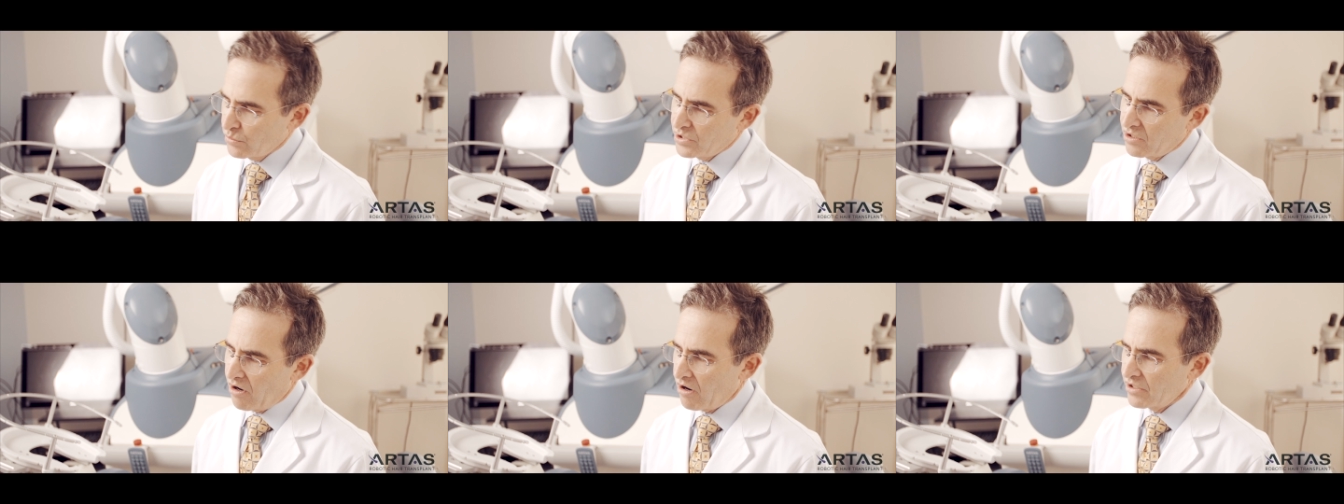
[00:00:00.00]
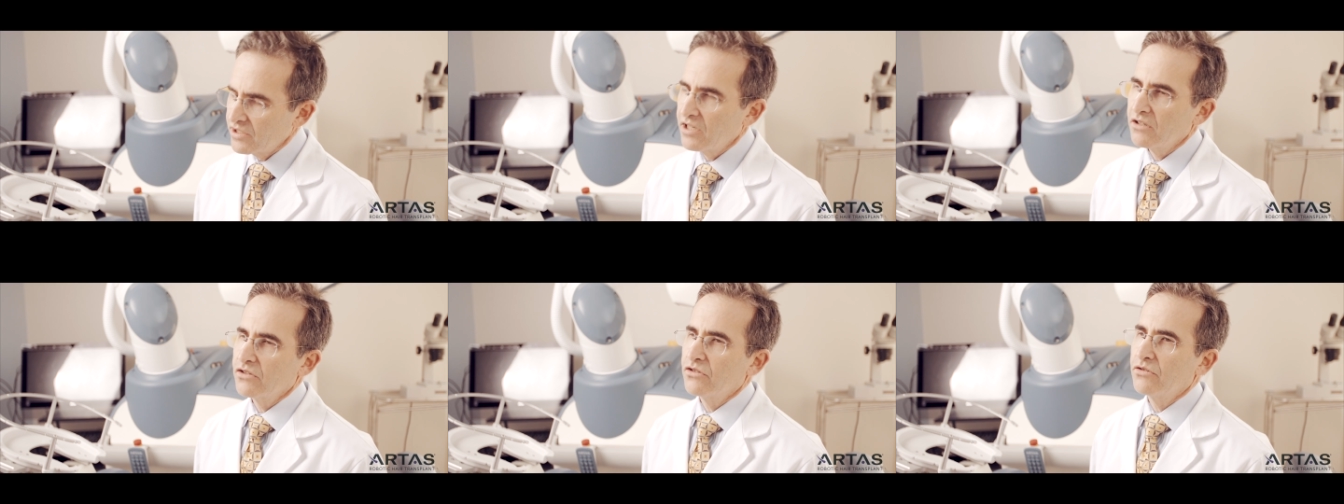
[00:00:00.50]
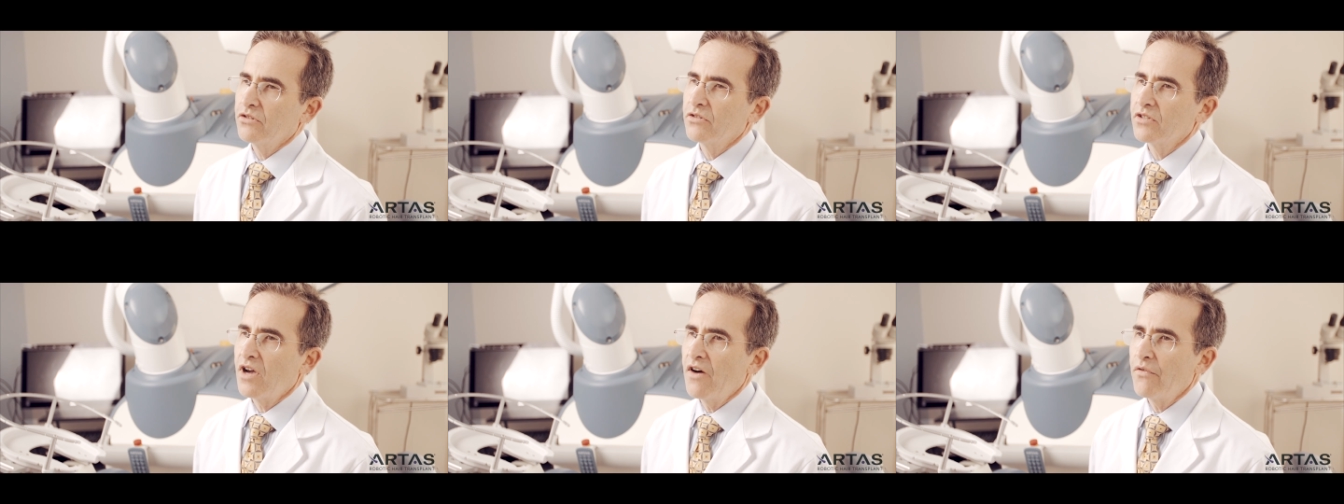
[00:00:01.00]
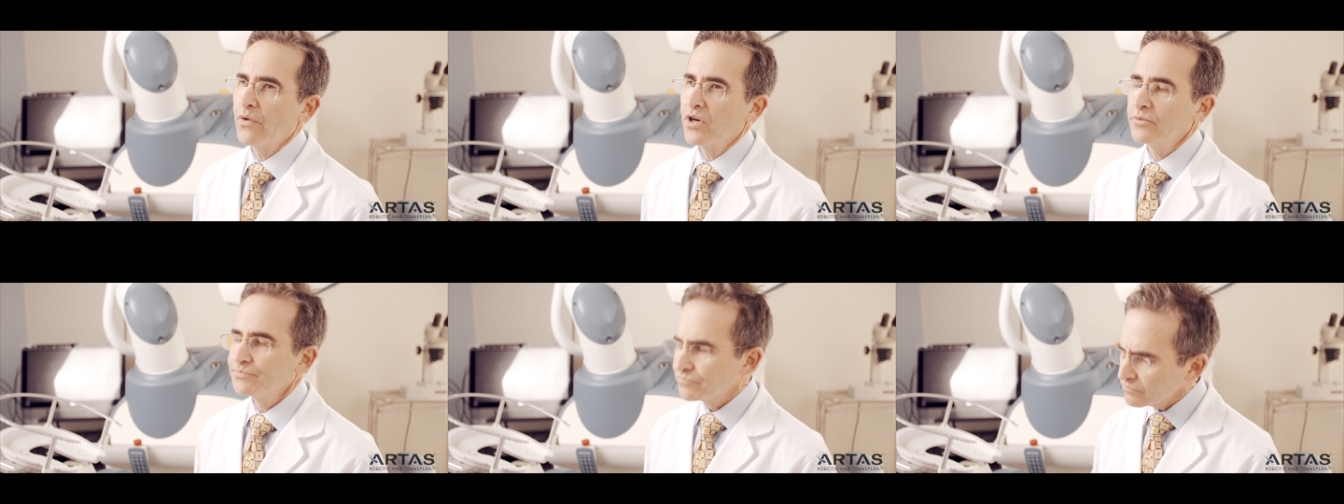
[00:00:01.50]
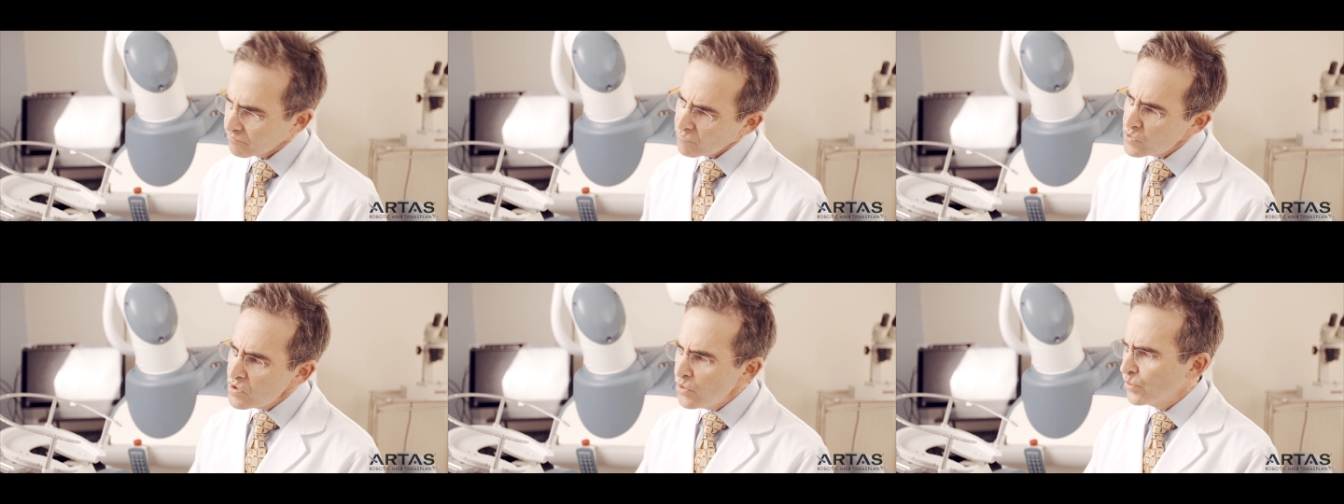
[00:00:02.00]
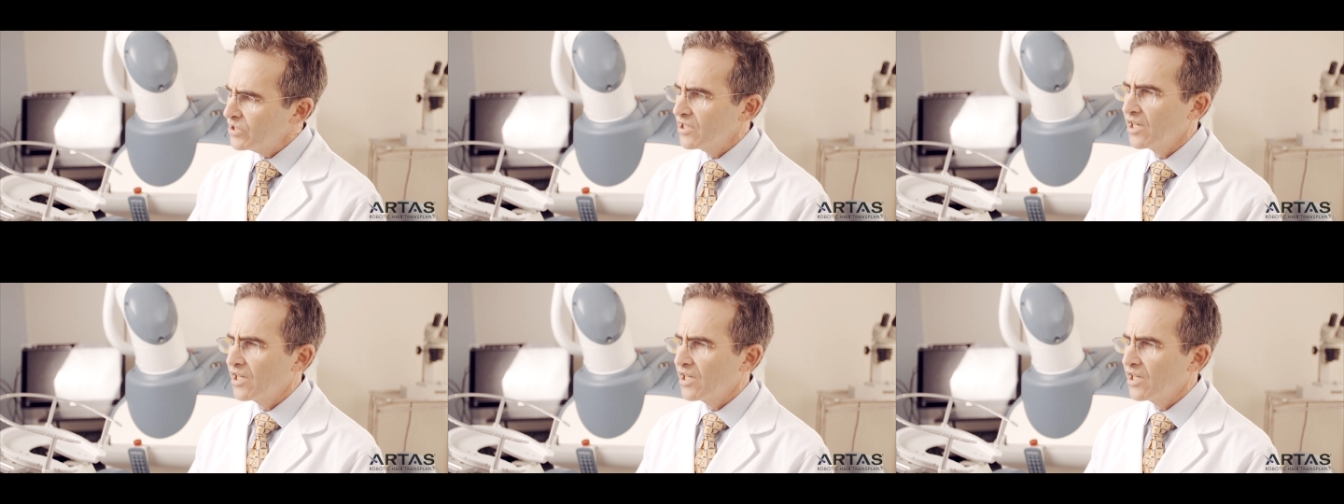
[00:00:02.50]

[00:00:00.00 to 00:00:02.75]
with the ARTAS Hair Studio software, we